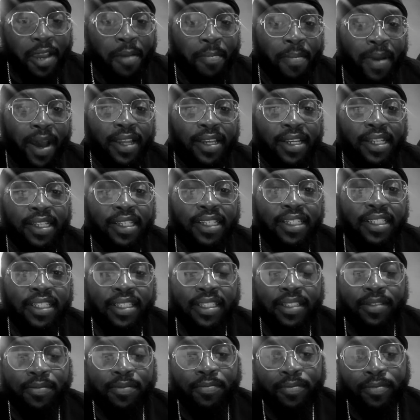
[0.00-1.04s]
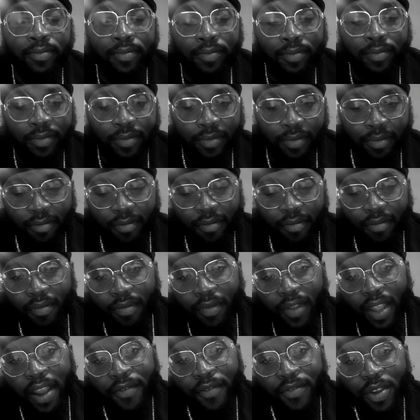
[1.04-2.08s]
this.
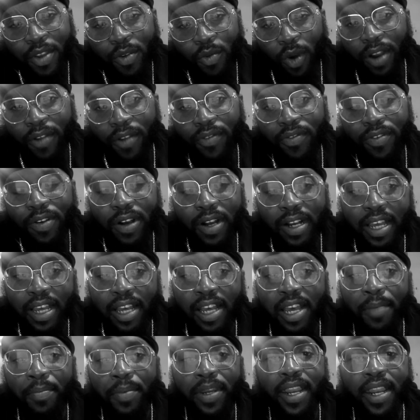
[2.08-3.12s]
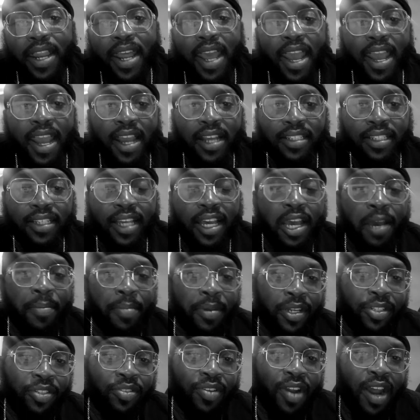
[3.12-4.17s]
If you work for a company that has
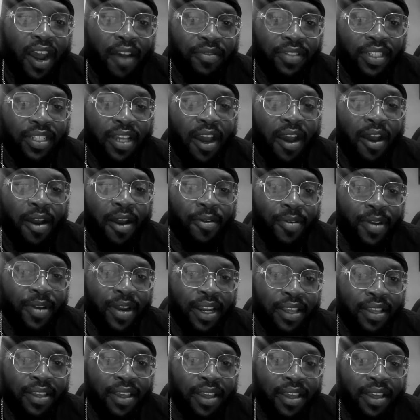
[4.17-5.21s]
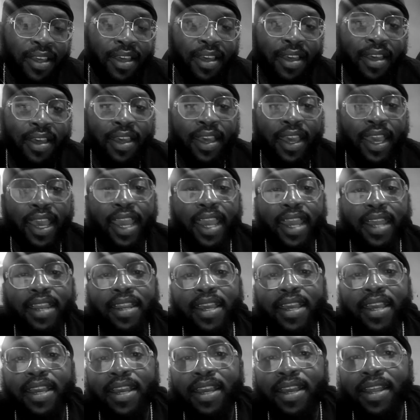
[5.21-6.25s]
company drivers already, and
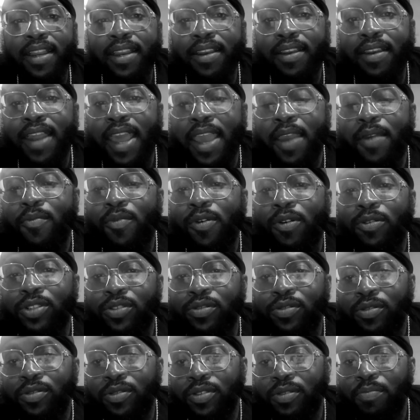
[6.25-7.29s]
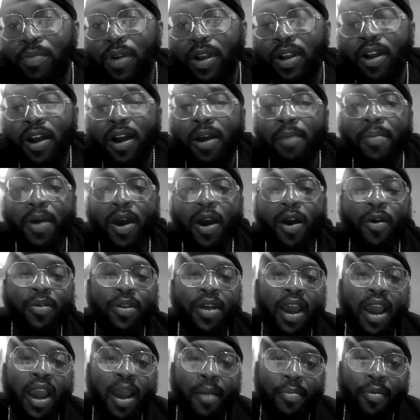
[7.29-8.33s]
then they want you to become an owner
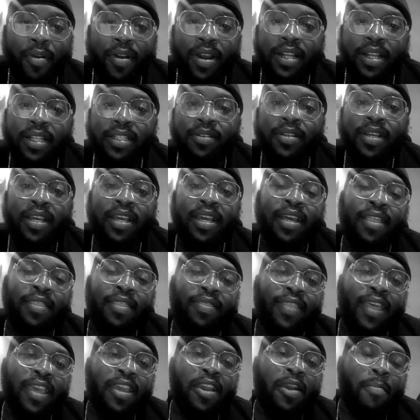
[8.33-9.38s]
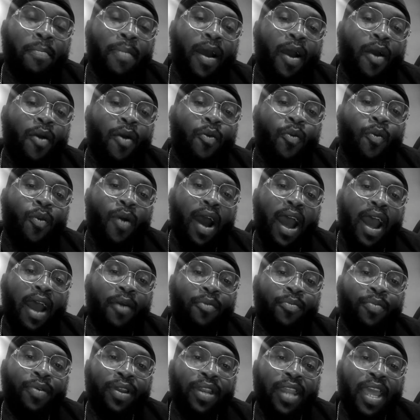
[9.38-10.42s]
operator, think about why
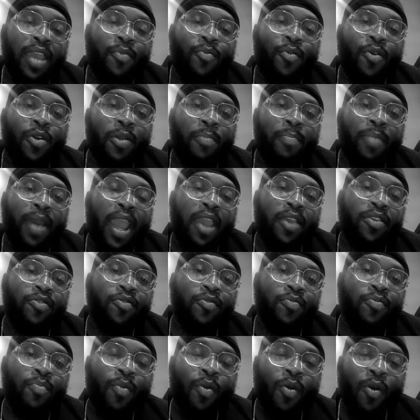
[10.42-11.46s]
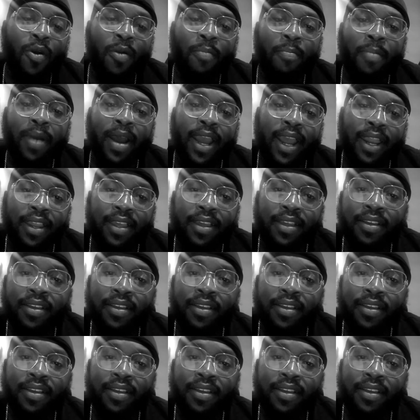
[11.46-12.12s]
would they want to pay you more money